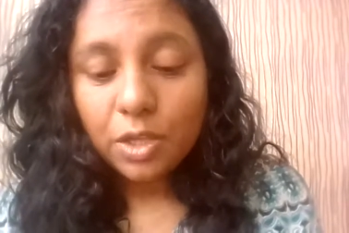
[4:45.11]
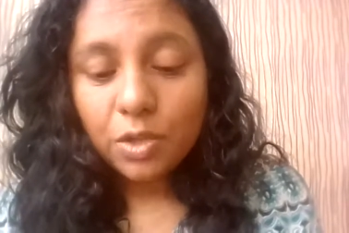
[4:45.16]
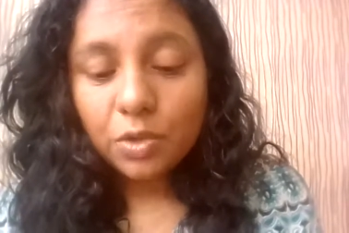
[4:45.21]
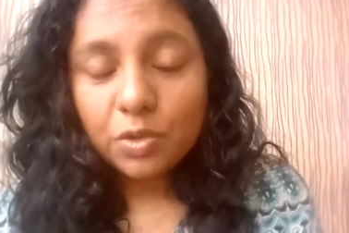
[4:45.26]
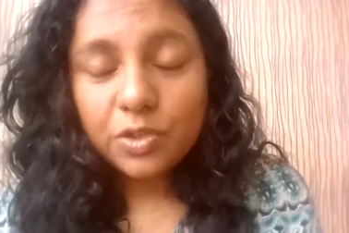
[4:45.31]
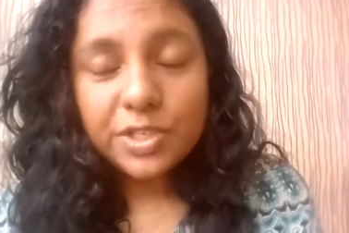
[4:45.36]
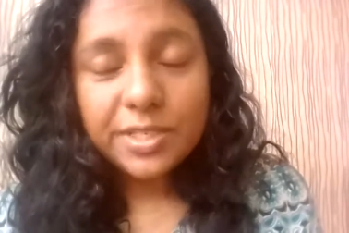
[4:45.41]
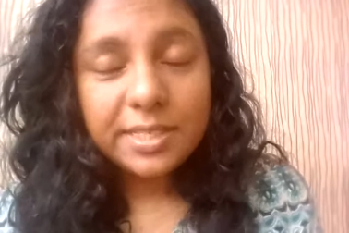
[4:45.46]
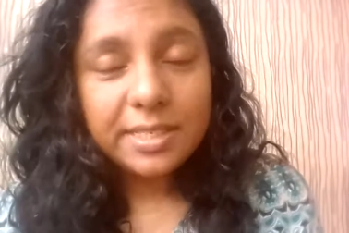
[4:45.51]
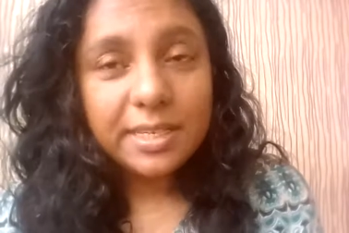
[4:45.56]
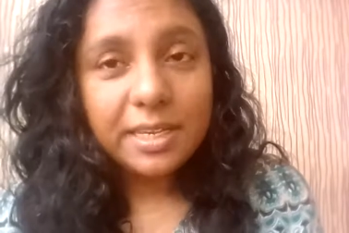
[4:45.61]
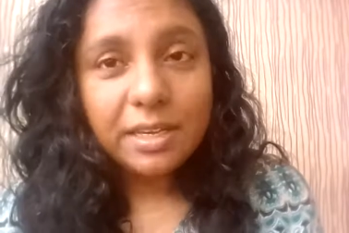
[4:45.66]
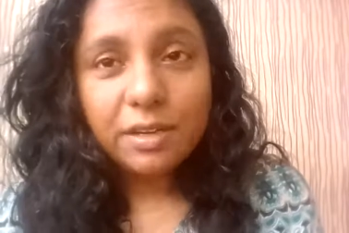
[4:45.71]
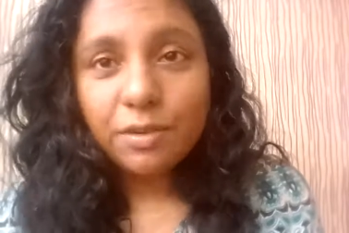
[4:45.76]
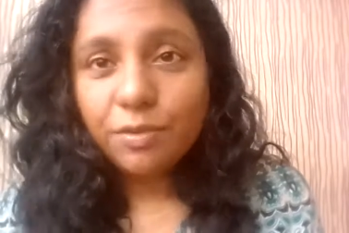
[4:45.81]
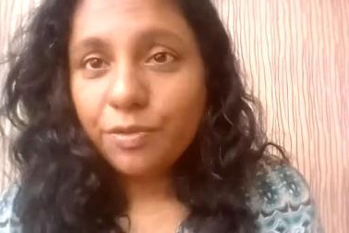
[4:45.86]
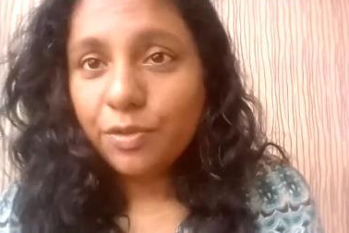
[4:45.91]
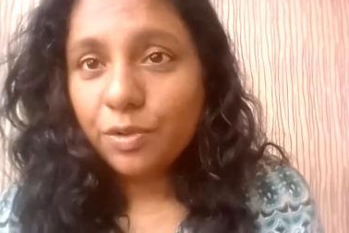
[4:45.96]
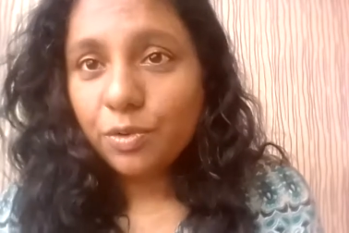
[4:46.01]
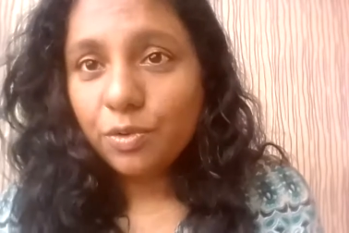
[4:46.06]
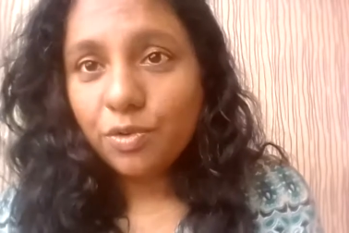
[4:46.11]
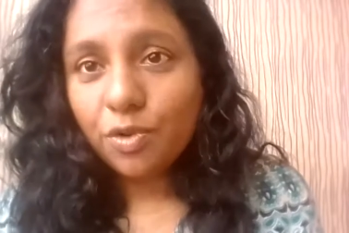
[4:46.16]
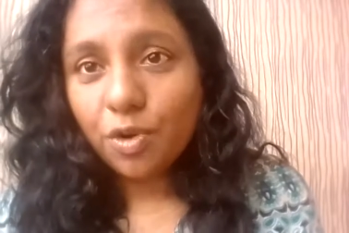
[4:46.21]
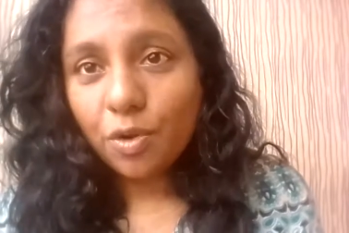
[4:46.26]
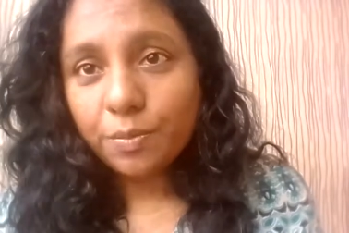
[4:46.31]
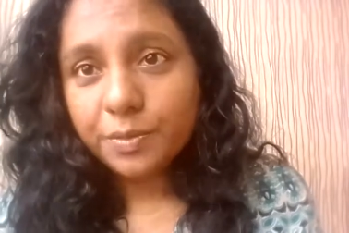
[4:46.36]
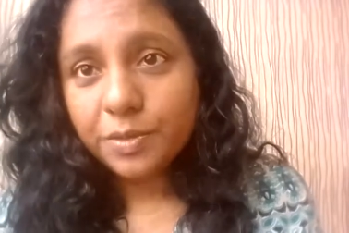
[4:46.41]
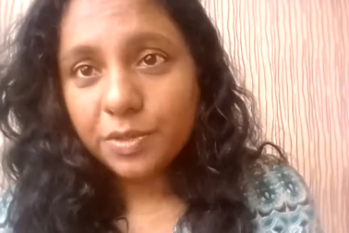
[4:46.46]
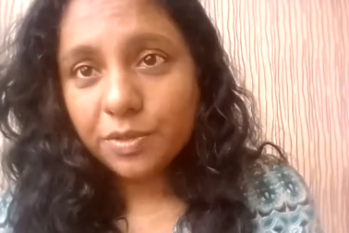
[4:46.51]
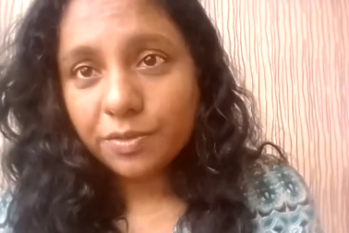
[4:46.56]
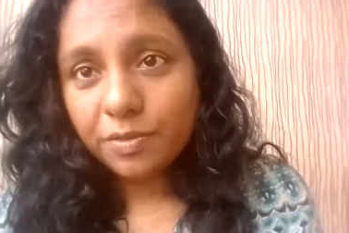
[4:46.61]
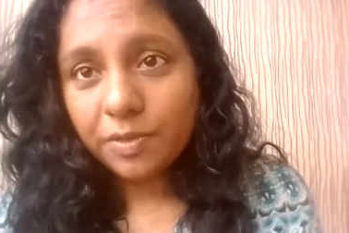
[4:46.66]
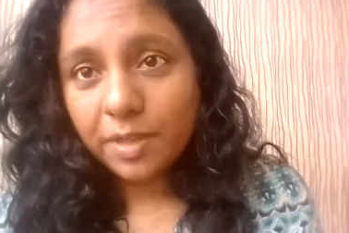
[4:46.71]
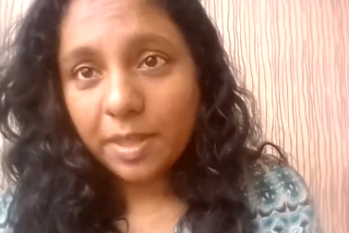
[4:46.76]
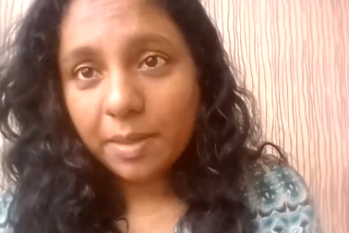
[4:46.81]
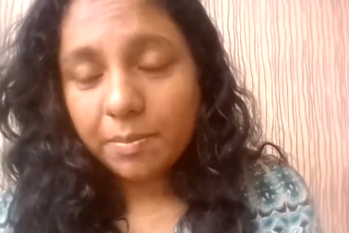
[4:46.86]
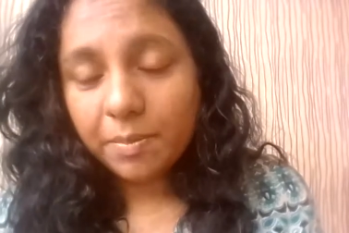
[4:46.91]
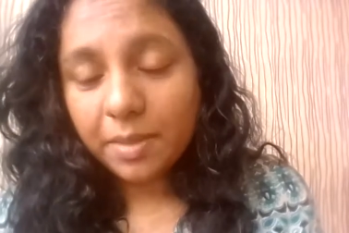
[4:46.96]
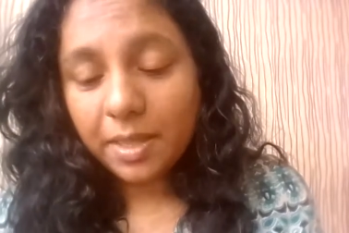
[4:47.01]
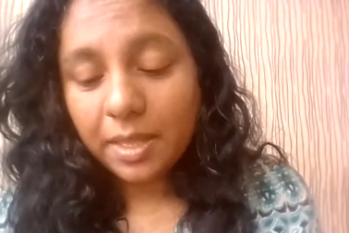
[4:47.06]
you just need a few drops of
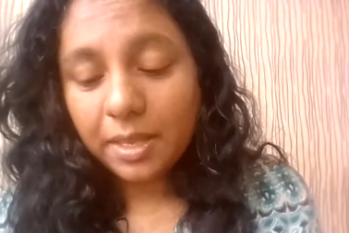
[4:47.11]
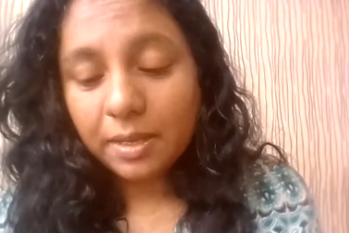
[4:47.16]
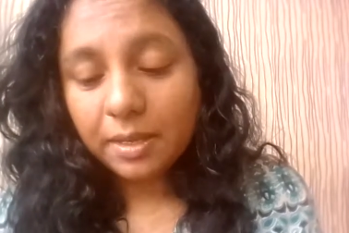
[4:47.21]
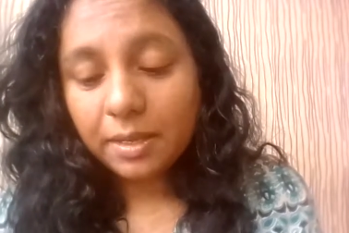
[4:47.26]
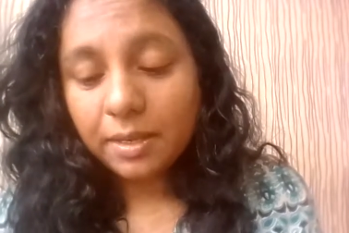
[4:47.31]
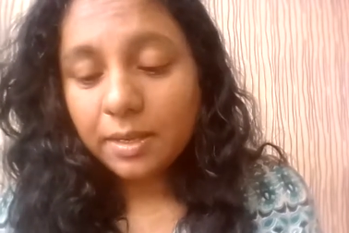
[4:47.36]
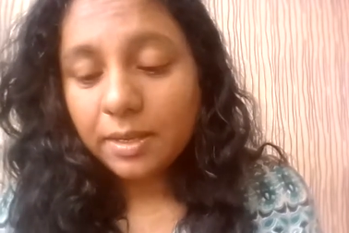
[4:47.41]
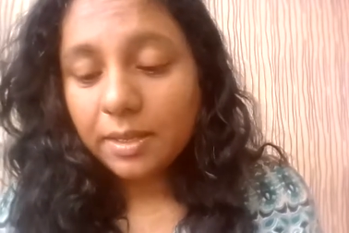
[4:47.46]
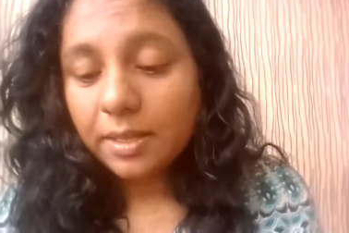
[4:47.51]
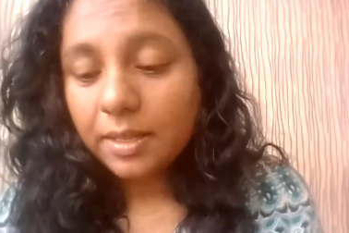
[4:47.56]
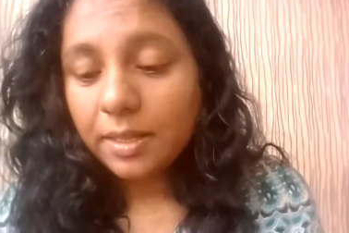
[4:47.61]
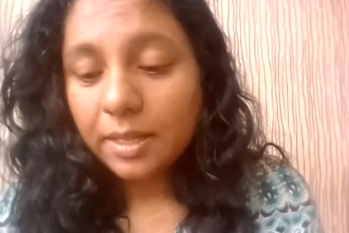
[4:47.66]
them in,